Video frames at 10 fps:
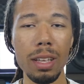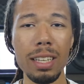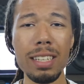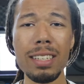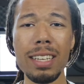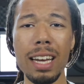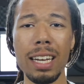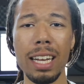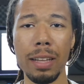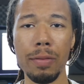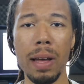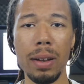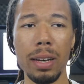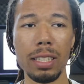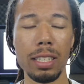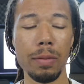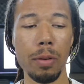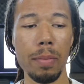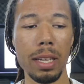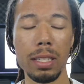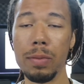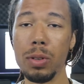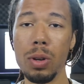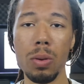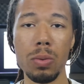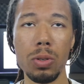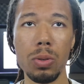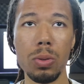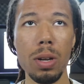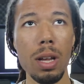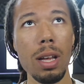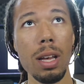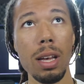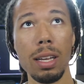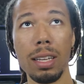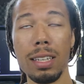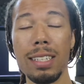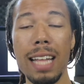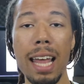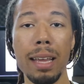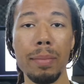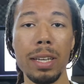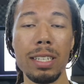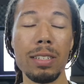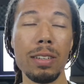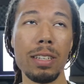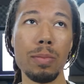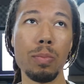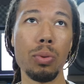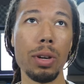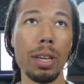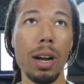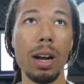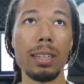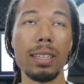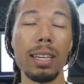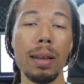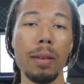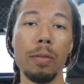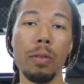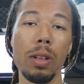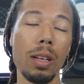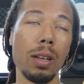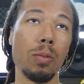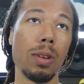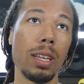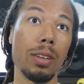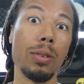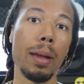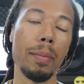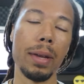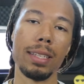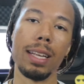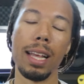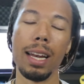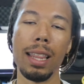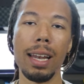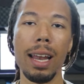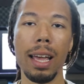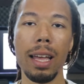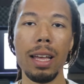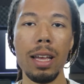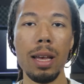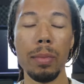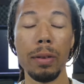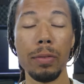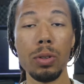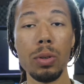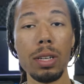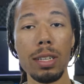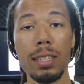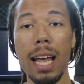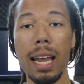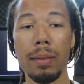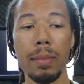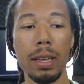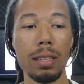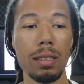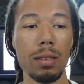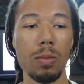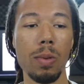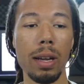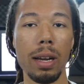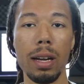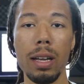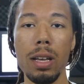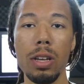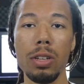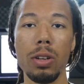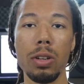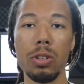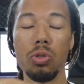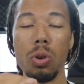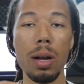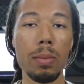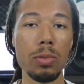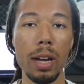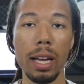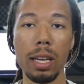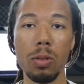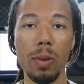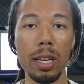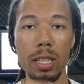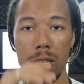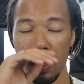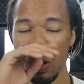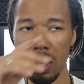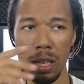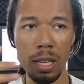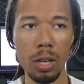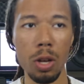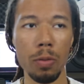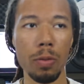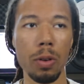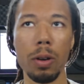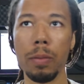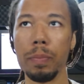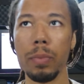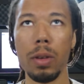this is kind of like the foundation of your mix. If you don't do a good static mix, it's pretty hard to get a really great mix at the end of the day. But if you do a good static mix where your drums are at good ranges, usually for